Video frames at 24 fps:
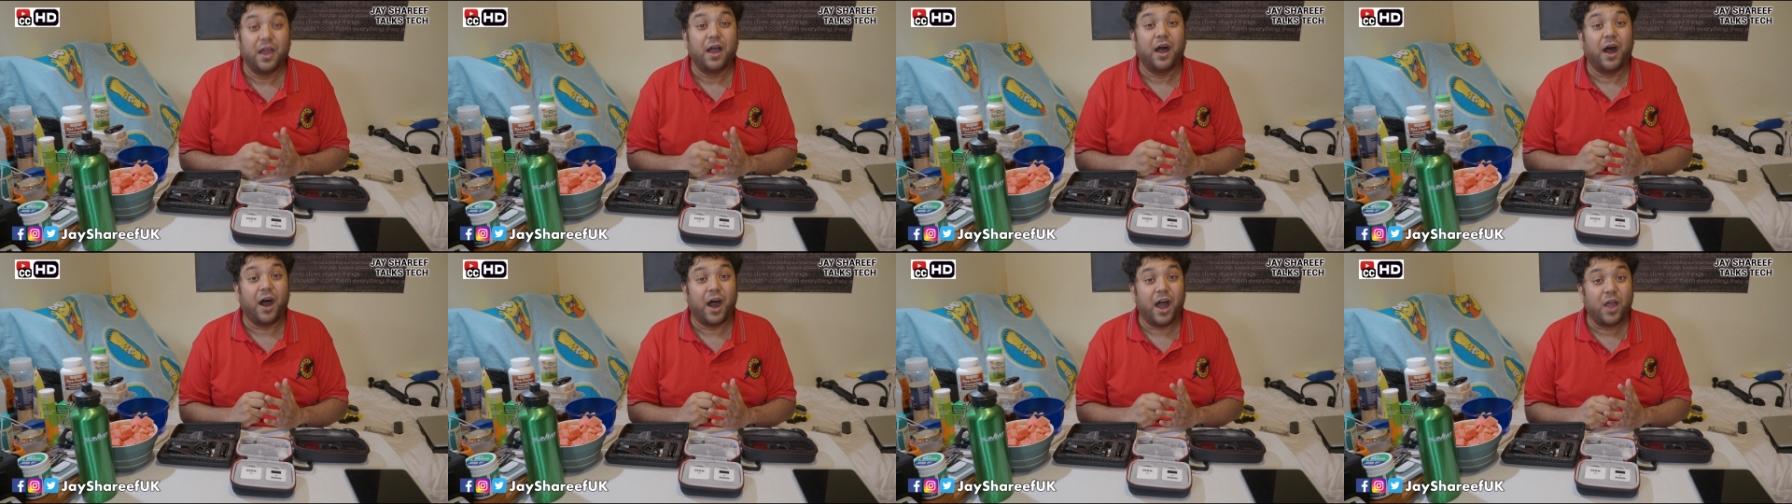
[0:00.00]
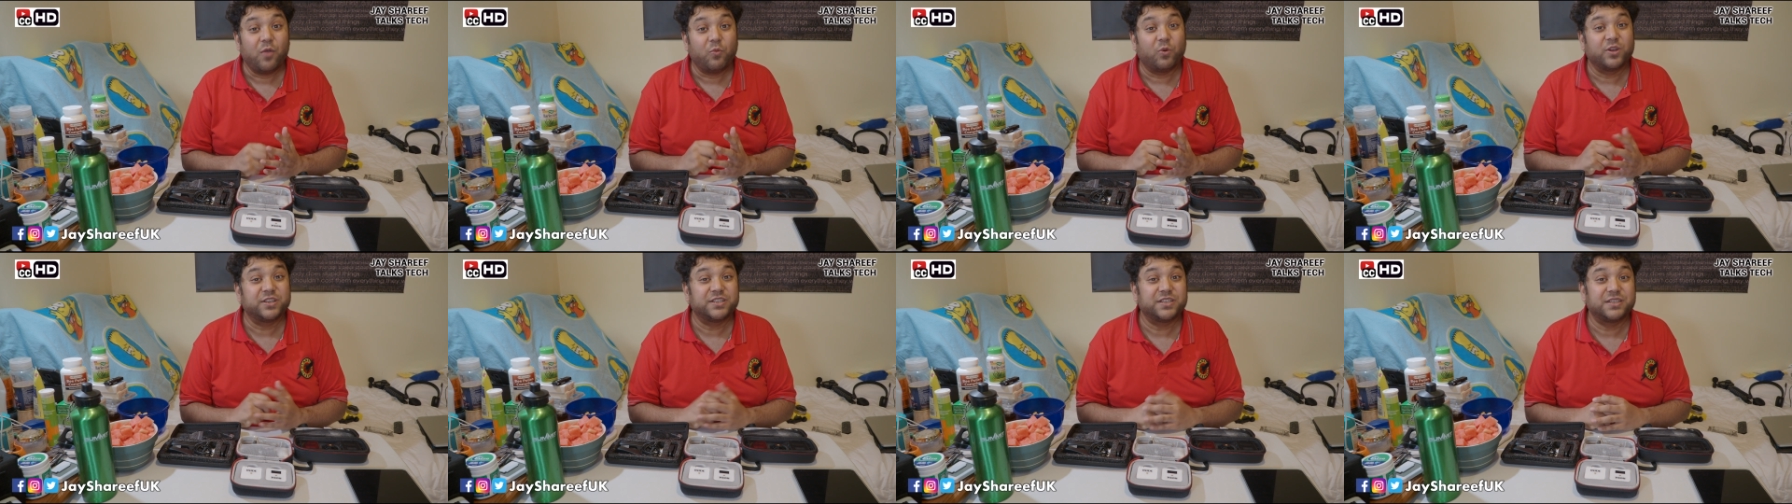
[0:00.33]
I
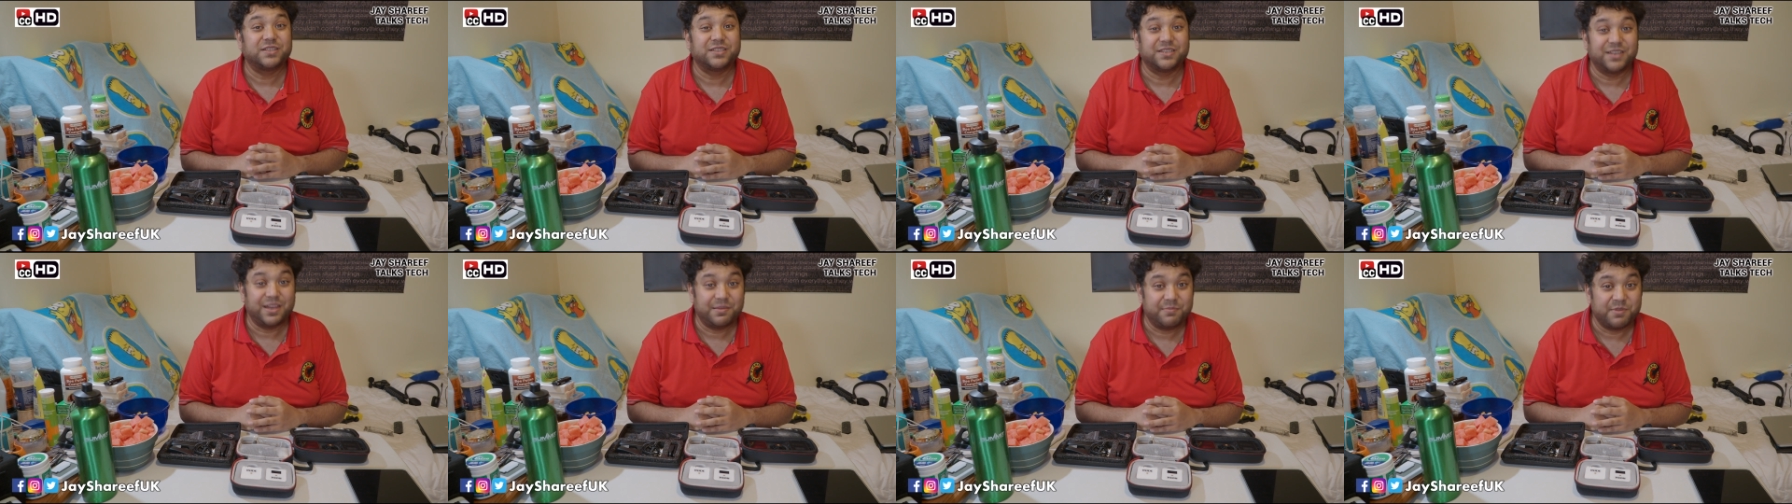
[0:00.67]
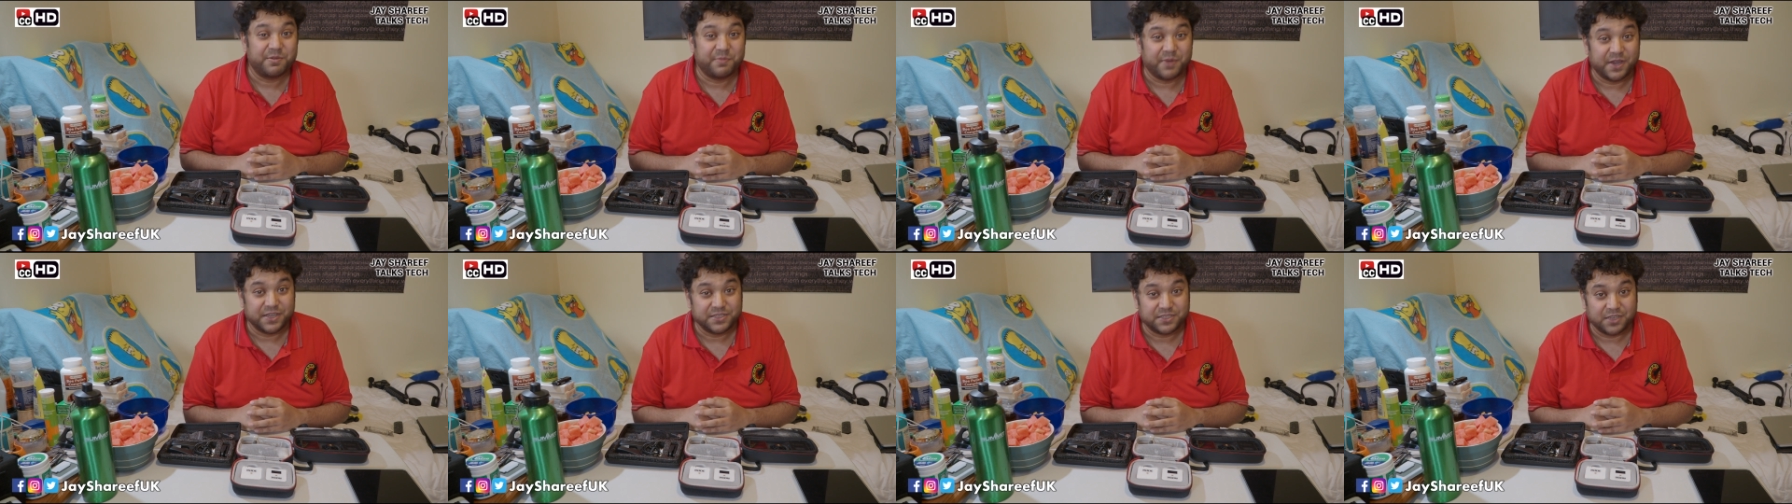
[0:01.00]
wanted to limit
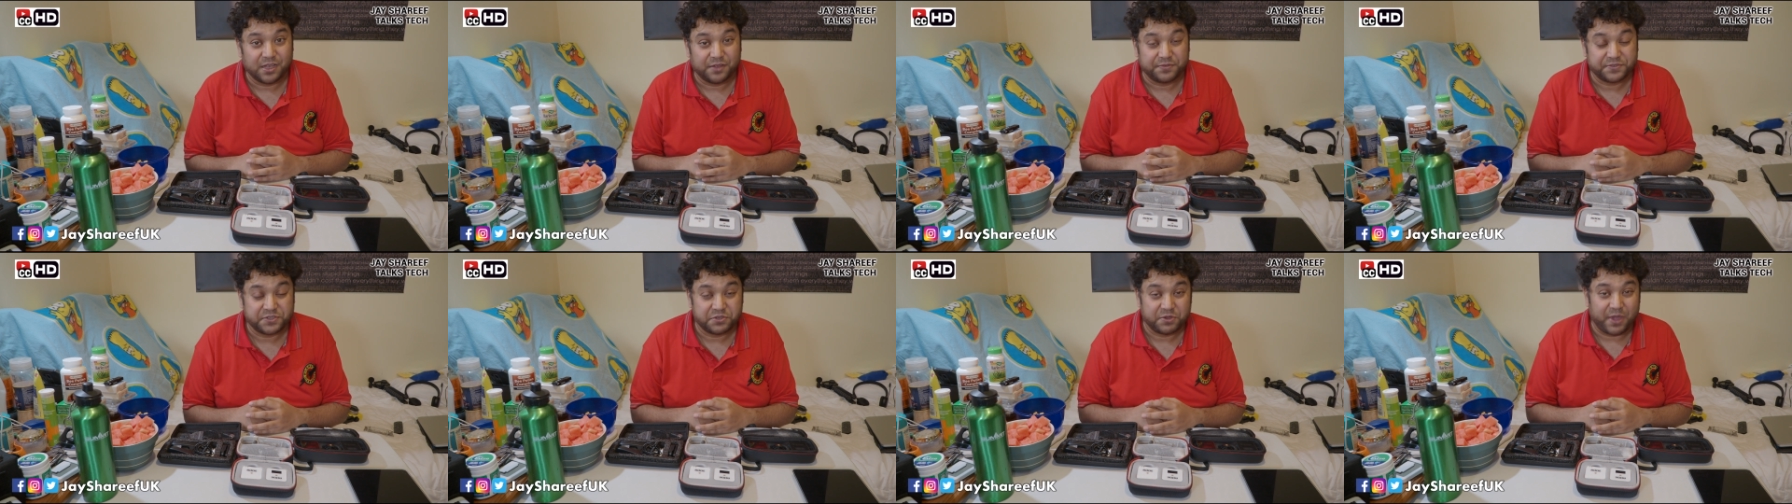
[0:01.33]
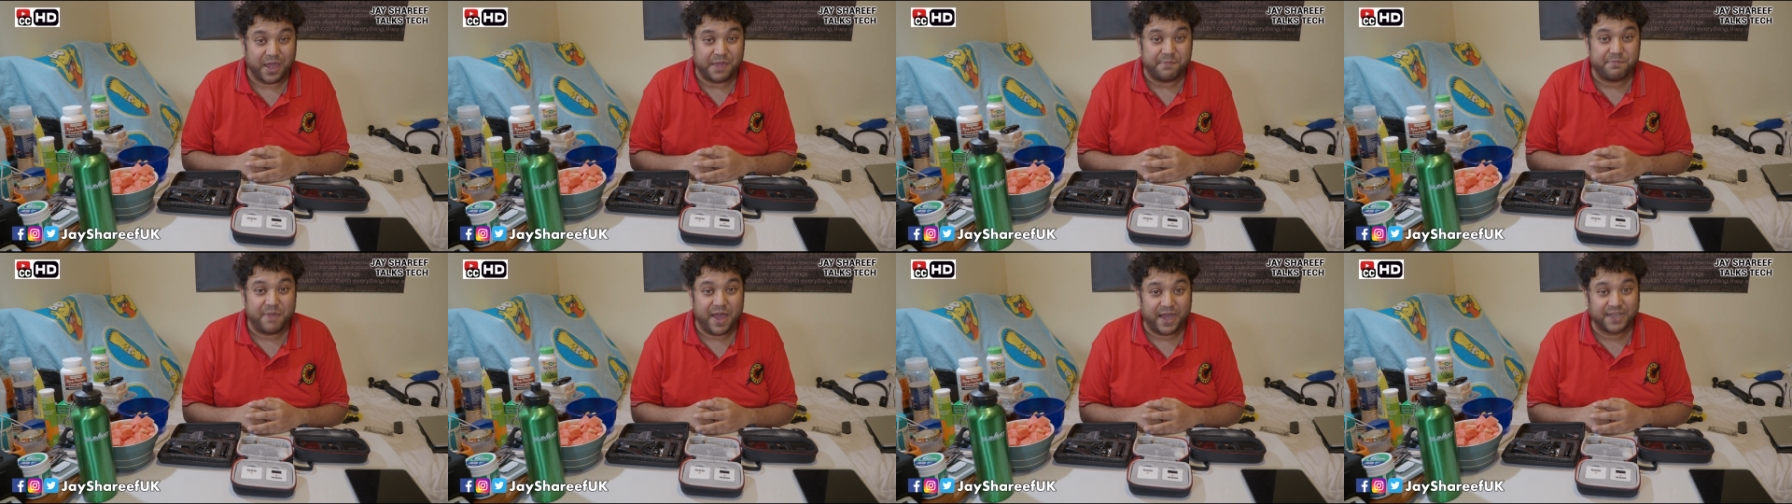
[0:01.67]
myself to
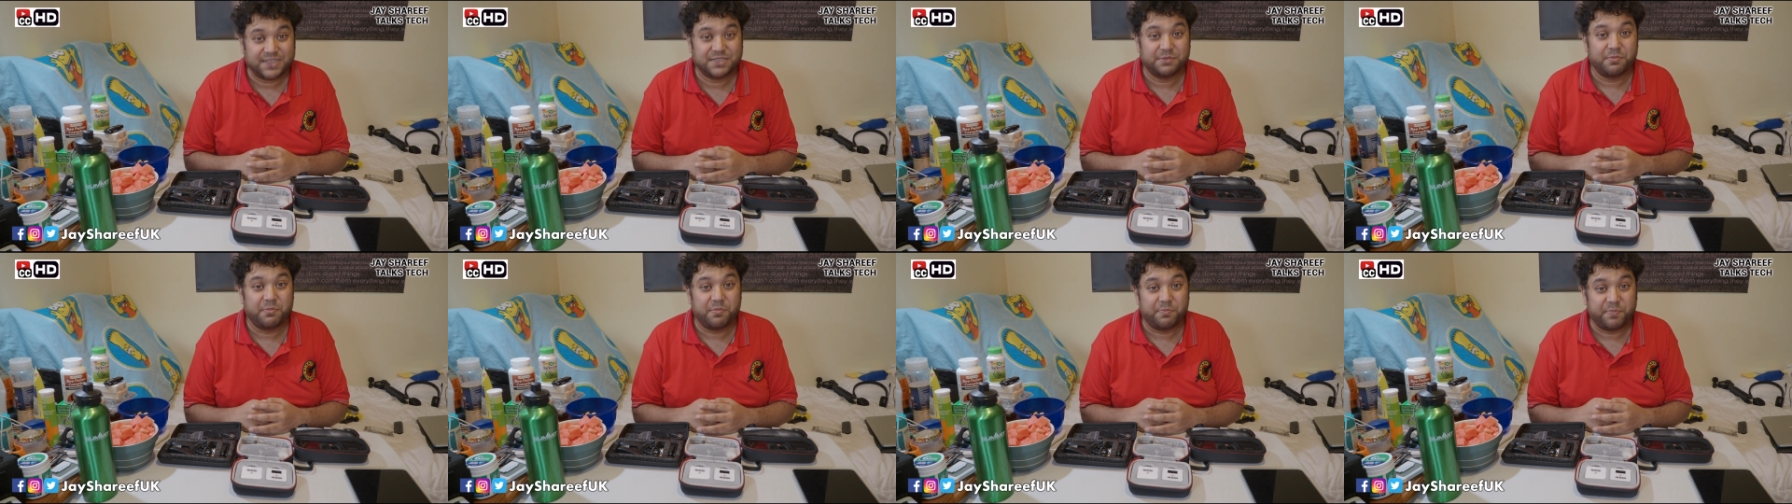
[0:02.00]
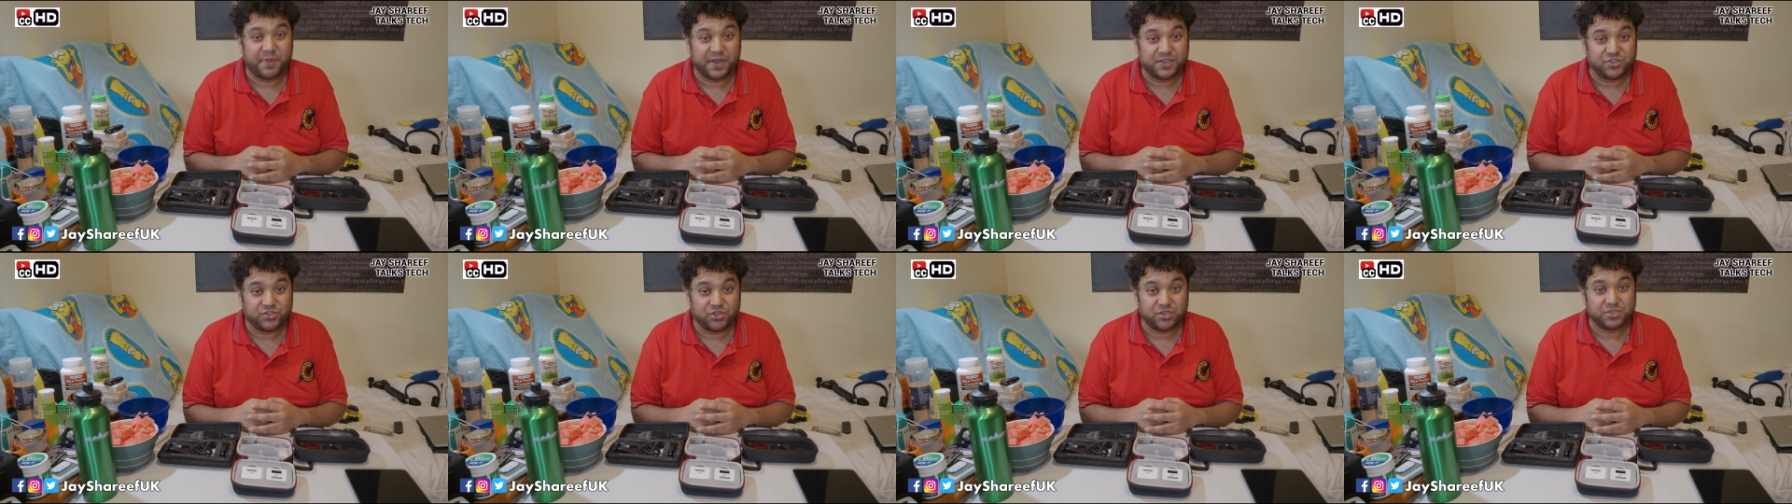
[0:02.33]
a maximum
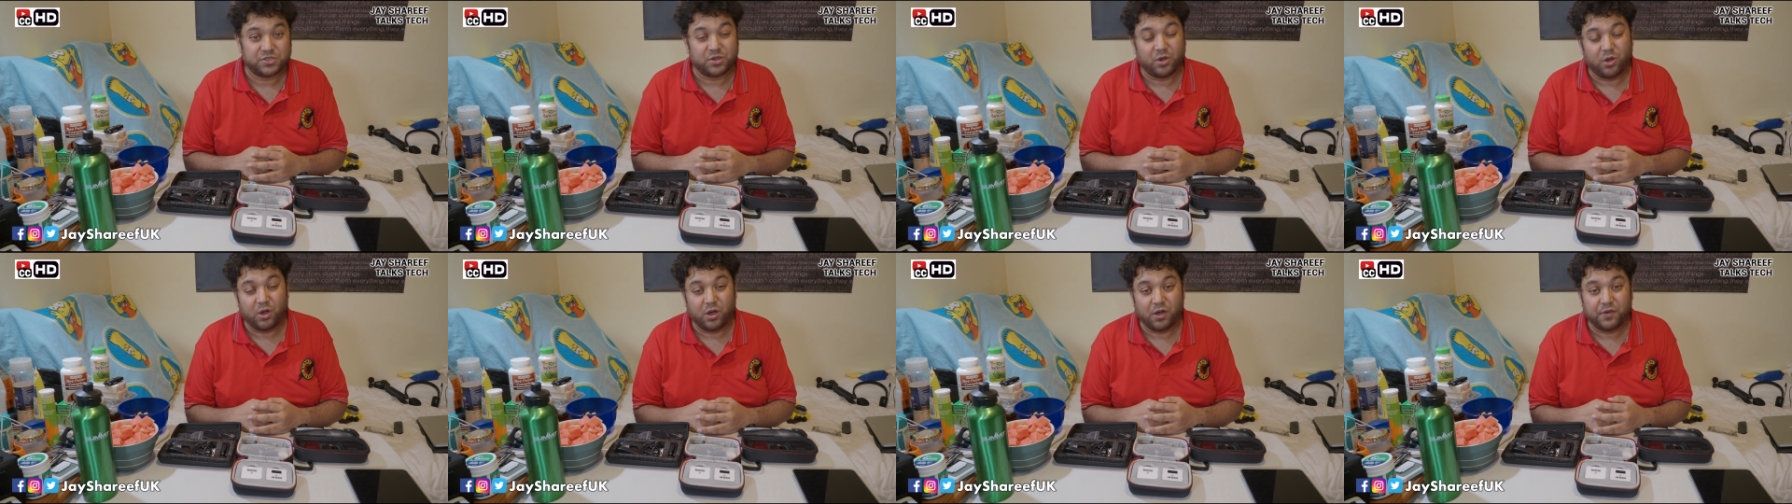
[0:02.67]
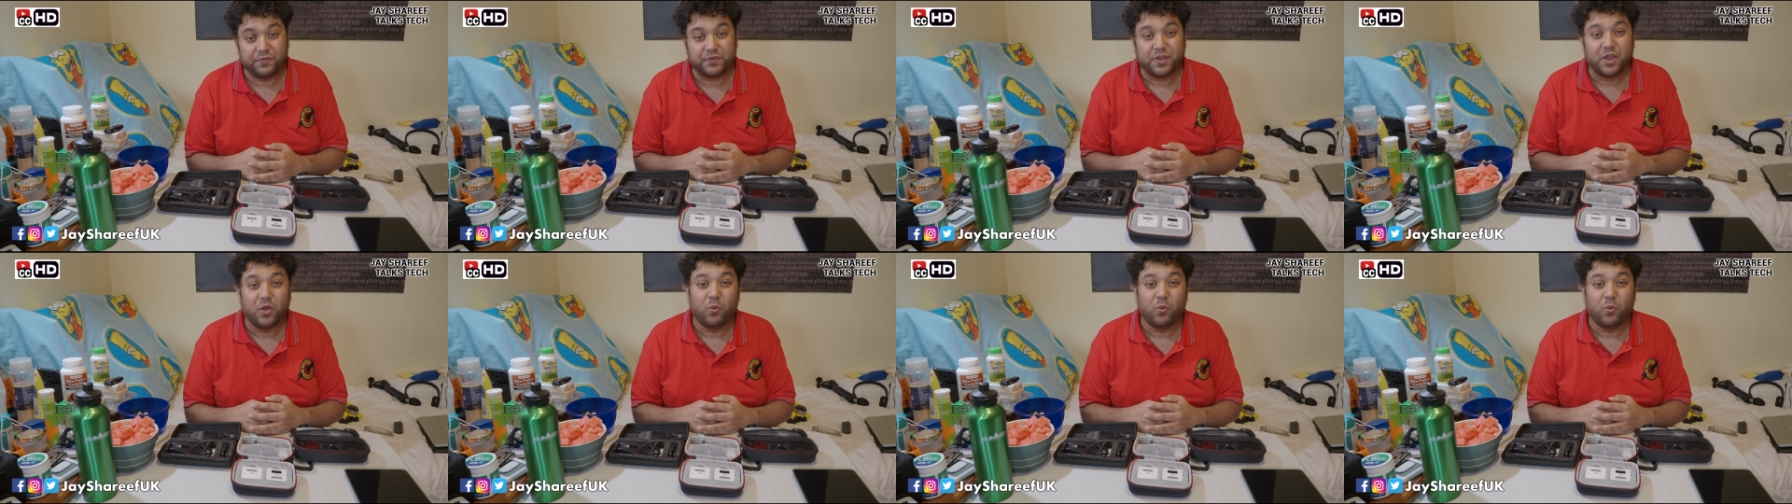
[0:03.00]
budget of